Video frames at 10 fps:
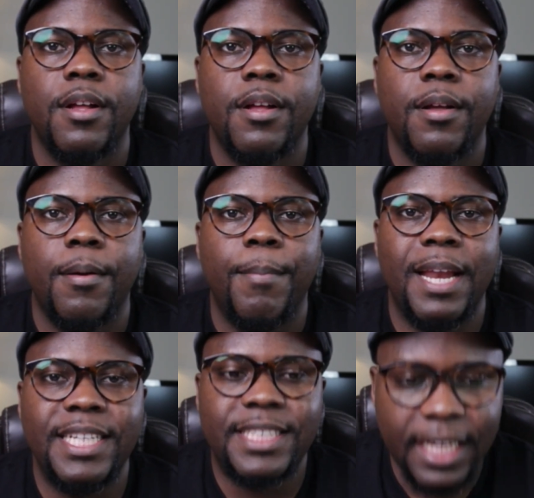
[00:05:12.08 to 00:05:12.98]
But I
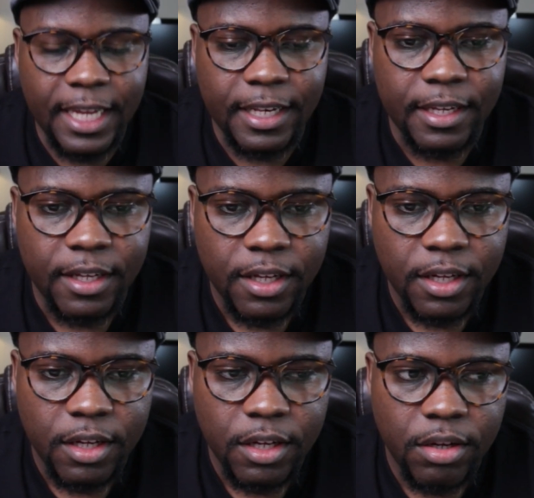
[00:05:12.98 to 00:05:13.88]
said,
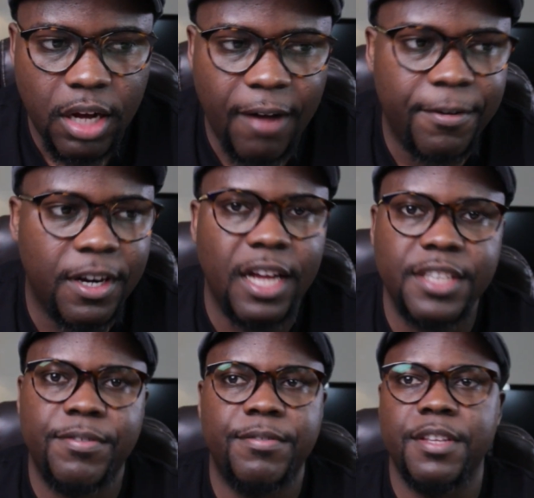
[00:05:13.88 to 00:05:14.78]
Africa has
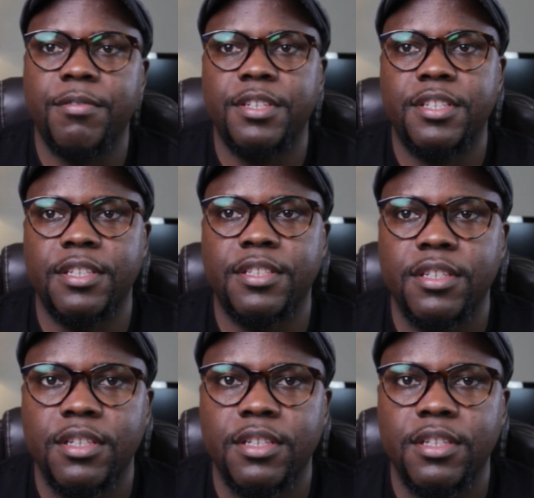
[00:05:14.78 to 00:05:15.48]
53 states.